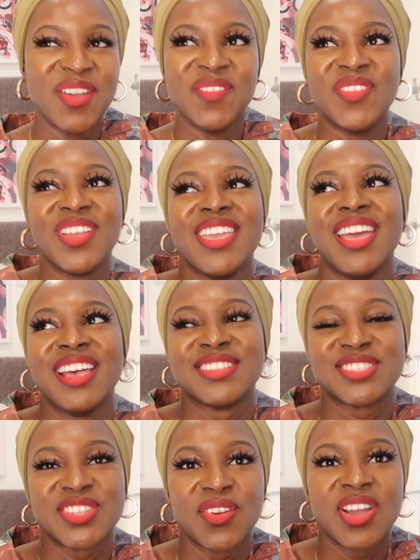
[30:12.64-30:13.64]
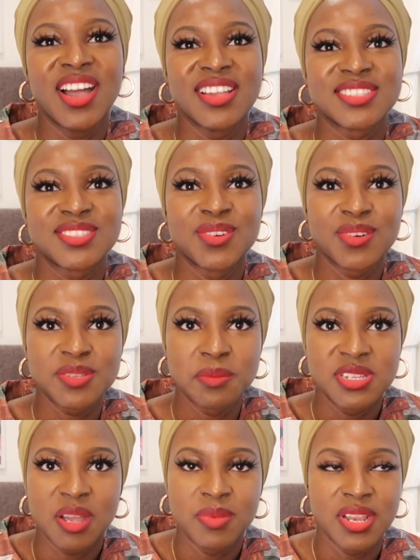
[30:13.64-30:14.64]
But yeah, so guys, talk to
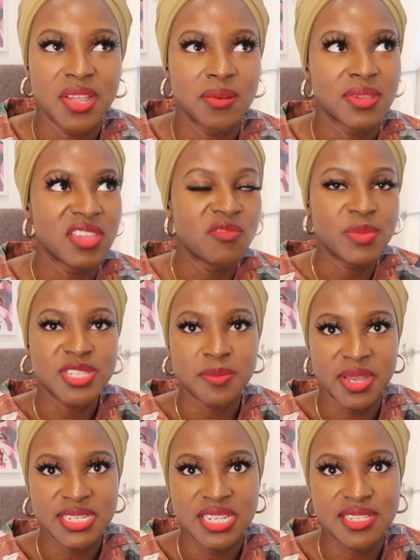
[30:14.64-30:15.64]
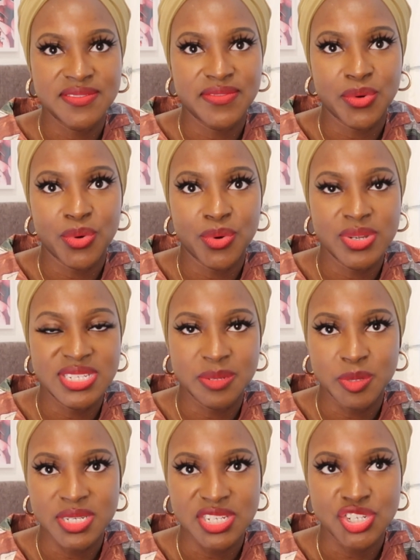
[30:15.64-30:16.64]
me down below, give me some ideas for
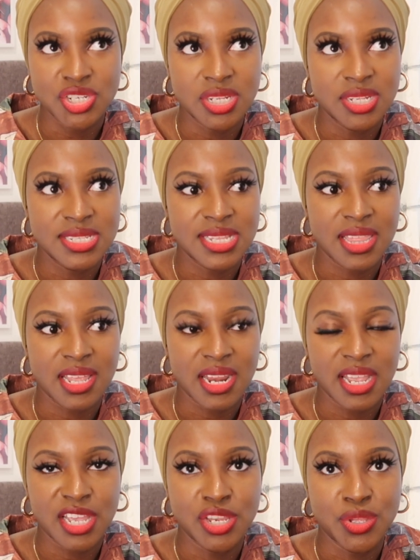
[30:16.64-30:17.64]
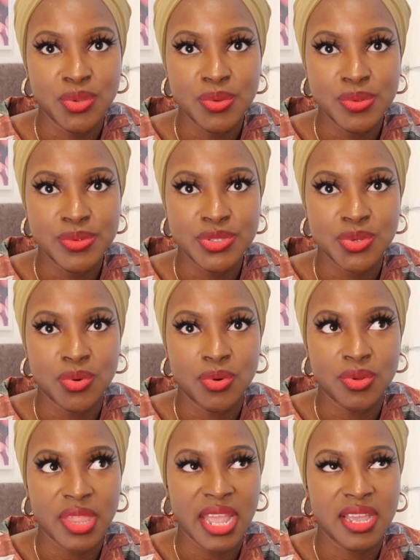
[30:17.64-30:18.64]
deep conditioners that I can use
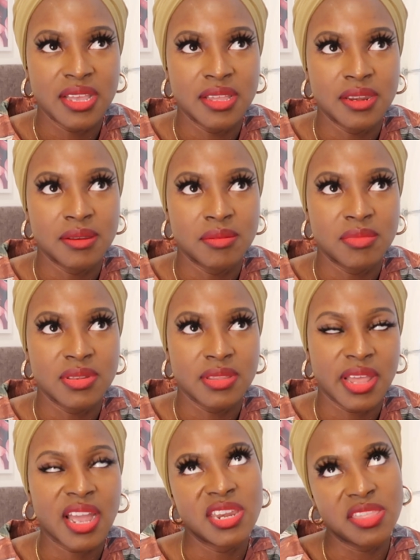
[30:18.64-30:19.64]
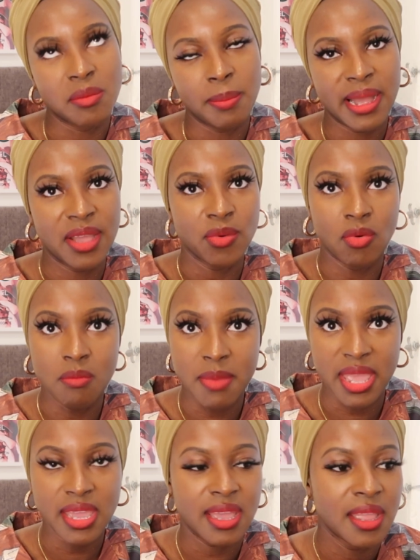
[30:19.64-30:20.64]
or that I can either buy or
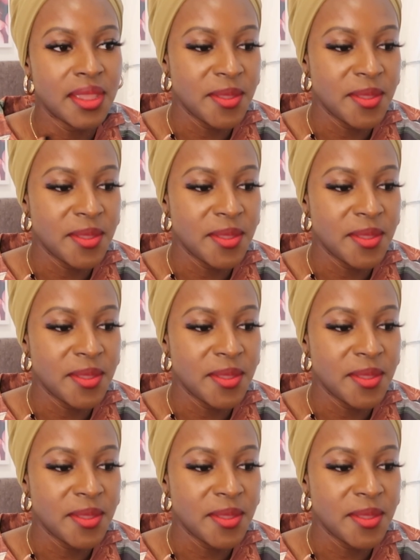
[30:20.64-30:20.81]
make.